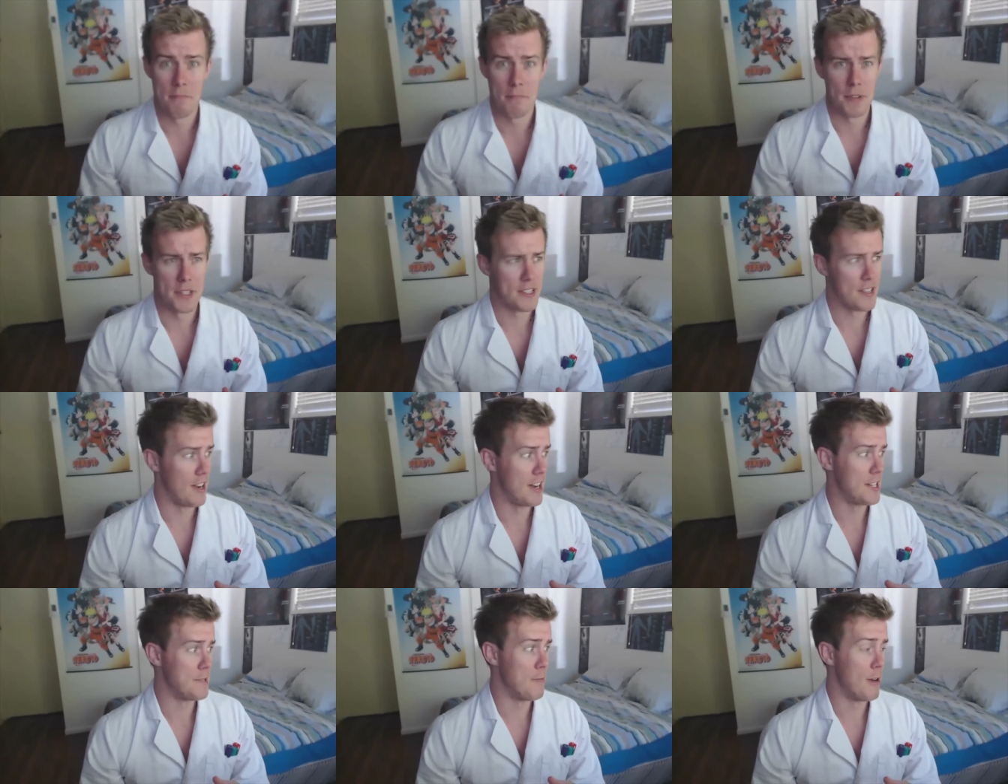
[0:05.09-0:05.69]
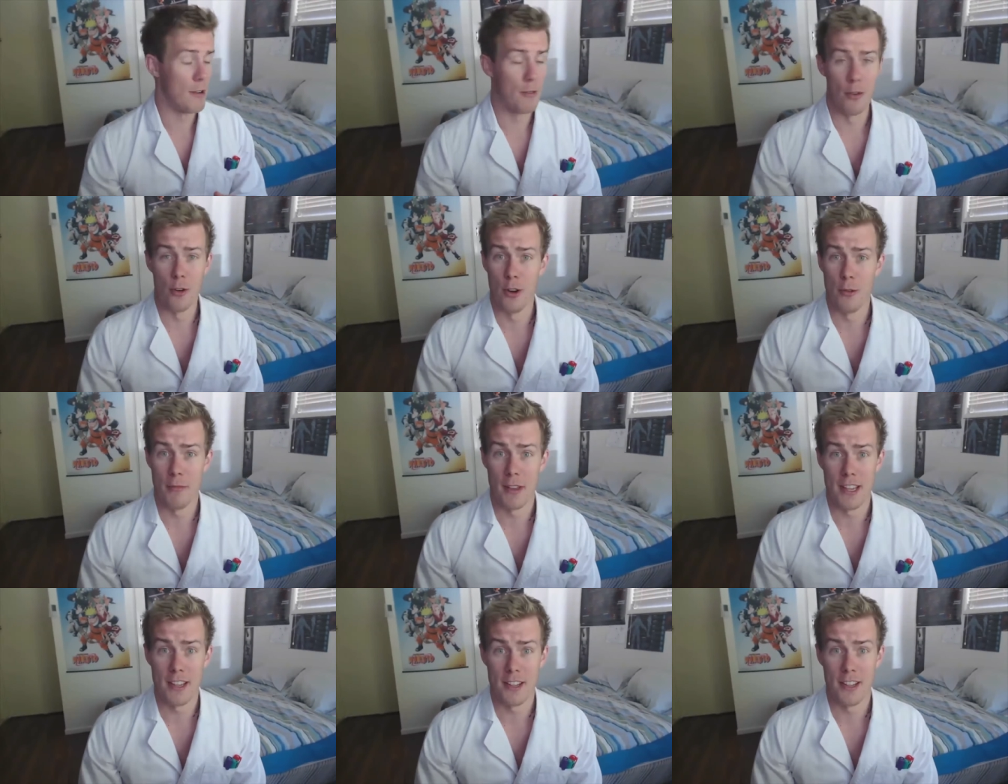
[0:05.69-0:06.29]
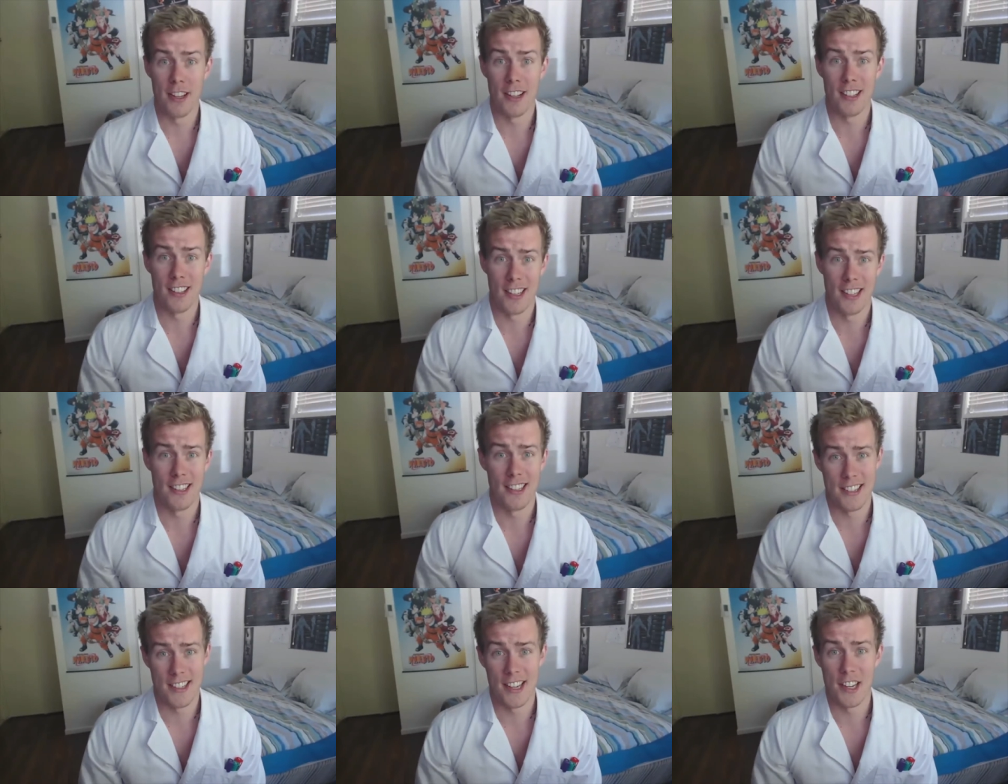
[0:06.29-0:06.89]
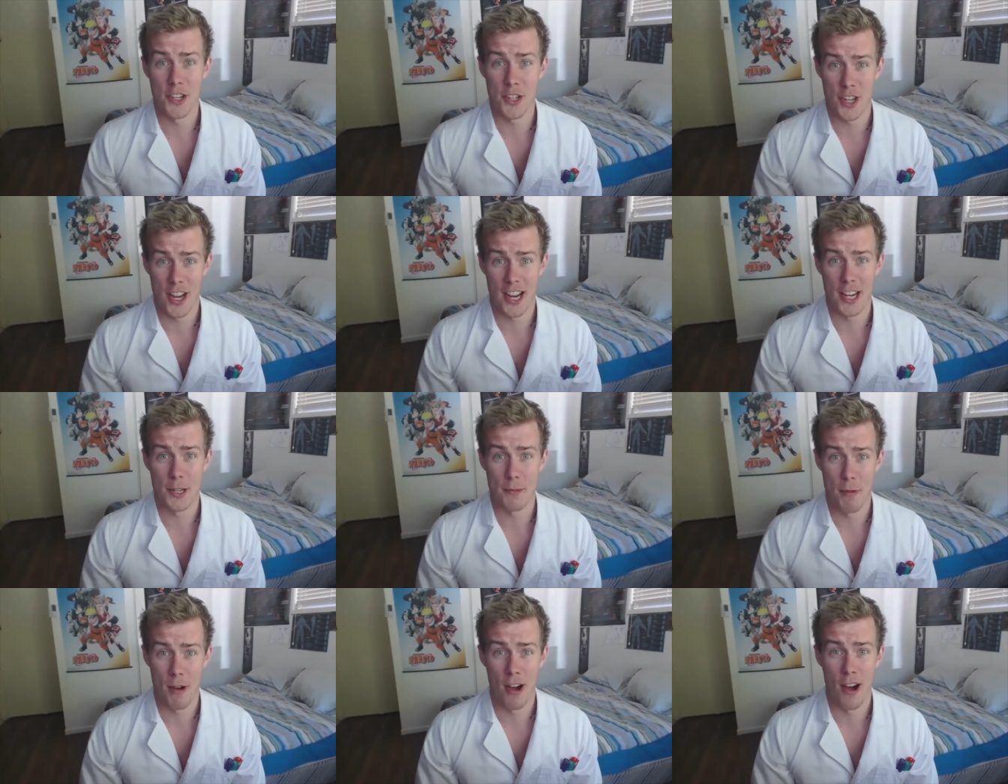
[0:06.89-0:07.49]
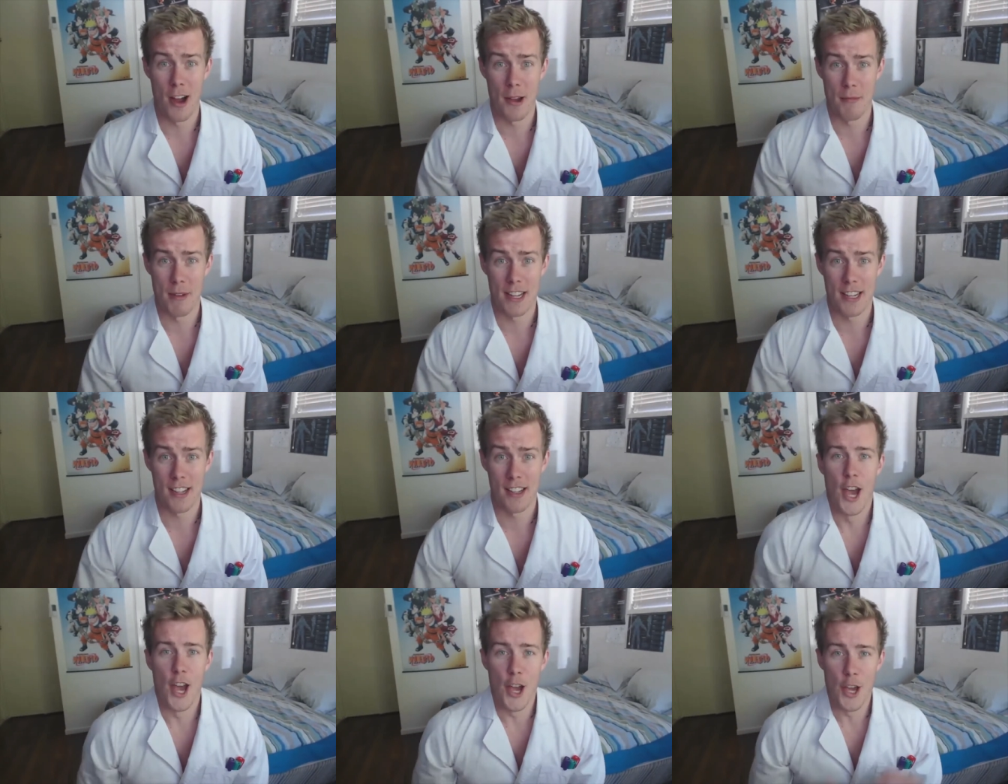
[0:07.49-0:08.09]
besides my room that you can clearly see has changed behind me.